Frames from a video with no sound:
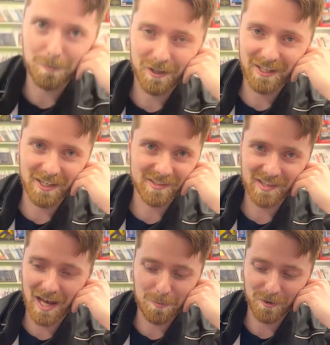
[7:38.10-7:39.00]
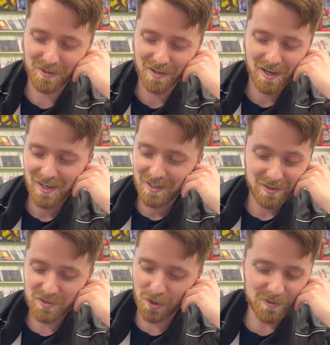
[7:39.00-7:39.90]
play against Labyrinth.
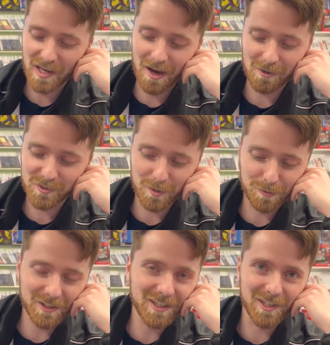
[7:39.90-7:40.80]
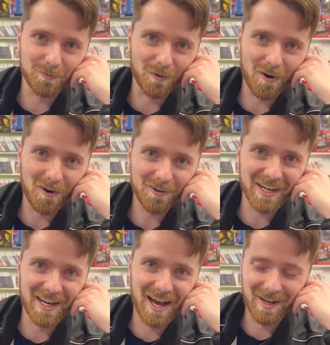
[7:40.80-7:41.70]
Turns out I was completely wrong,
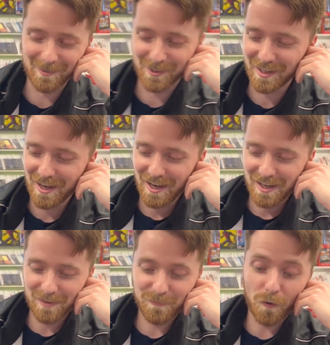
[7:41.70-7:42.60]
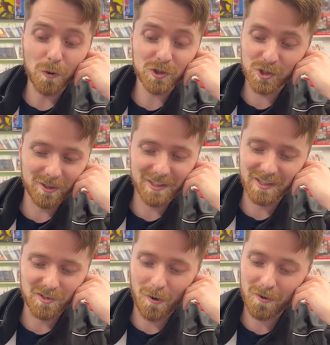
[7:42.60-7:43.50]
and fortunately, the
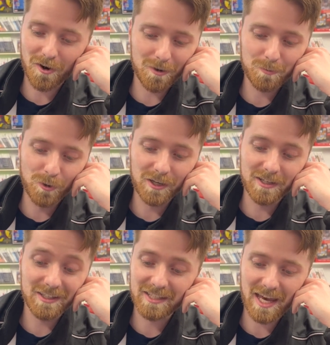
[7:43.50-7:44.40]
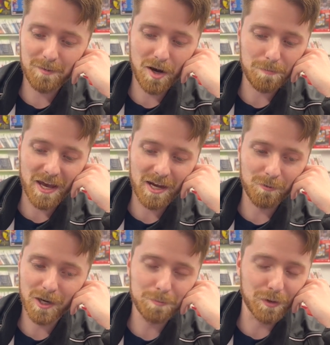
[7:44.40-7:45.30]
Dark Arm win came up
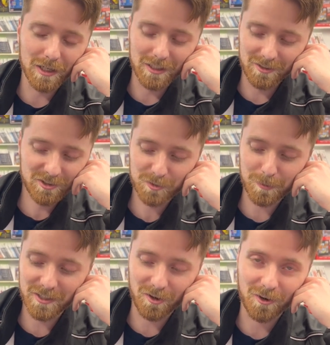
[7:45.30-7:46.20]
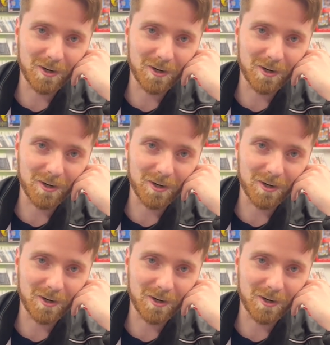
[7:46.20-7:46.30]
anyway, but just play Dark